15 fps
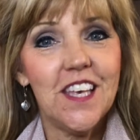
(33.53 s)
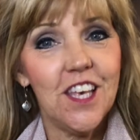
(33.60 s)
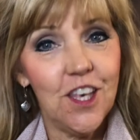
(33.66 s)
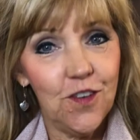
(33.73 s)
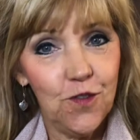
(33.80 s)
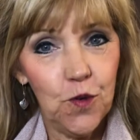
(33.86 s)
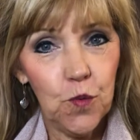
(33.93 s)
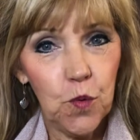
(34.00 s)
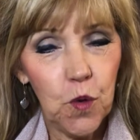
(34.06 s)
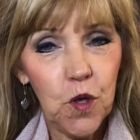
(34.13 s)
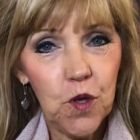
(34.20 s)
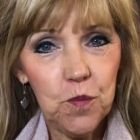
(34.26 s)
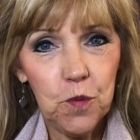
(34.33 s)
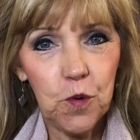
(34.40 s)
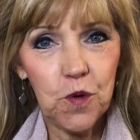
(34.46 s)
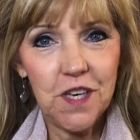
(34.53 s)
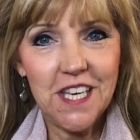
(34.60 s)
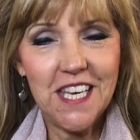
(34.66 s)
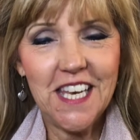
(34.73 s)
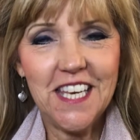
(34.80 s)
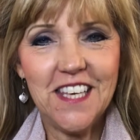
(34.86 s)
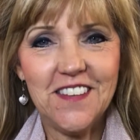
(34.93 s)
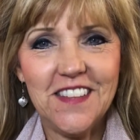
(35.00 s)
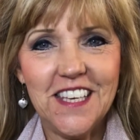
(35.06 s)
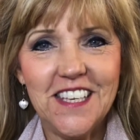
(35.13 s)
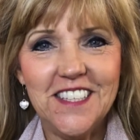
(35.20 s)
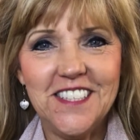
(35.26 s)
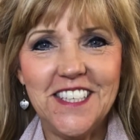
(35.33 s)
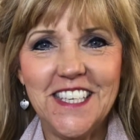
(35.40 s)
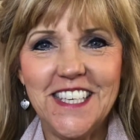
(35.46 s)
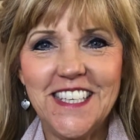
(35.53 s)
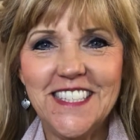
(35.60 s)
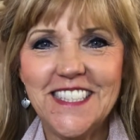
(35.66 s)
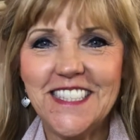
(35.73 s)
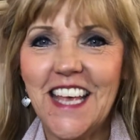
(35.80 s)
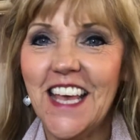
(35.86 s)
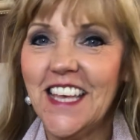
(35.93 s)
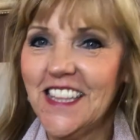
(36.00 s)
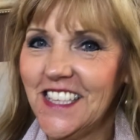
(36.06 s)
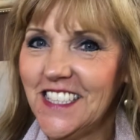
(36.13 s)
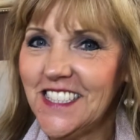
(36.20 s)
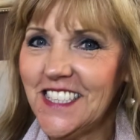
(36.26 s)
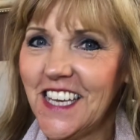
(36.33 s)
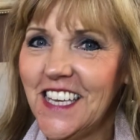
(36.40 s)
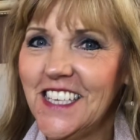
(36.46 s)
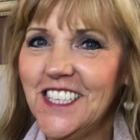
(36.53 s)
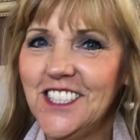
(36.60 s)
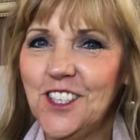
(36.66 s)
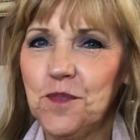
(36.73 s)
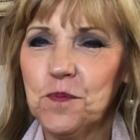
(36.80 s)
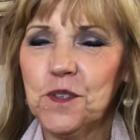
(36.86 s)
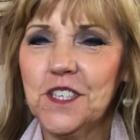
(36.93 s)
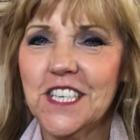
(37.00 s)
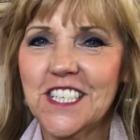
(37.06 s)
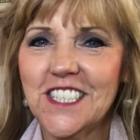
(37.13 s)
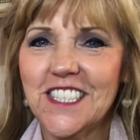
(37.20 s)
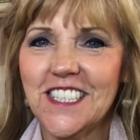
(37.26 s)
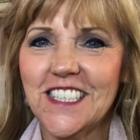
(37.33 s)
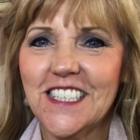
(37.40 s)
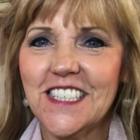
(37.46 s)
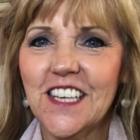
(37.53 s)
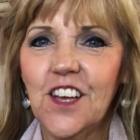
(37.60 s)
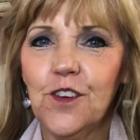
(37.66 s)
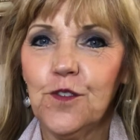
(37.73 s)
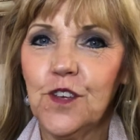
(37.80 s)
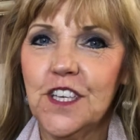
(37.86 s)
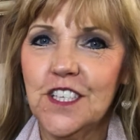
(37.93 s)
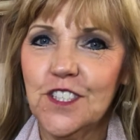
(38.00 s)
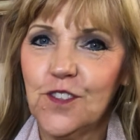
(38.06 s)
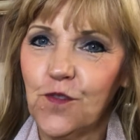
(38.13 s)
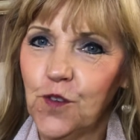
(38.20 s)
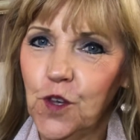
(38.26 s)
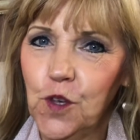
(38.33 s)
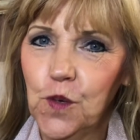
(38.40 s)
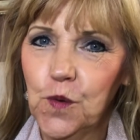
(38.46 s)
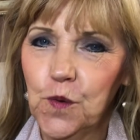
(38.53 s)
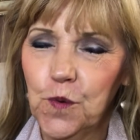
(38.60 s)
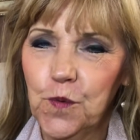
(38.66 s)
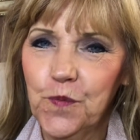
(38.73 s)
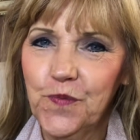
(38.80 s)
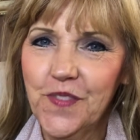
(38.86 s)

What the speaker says: If you were born in any of these years, this energy prediction is for you.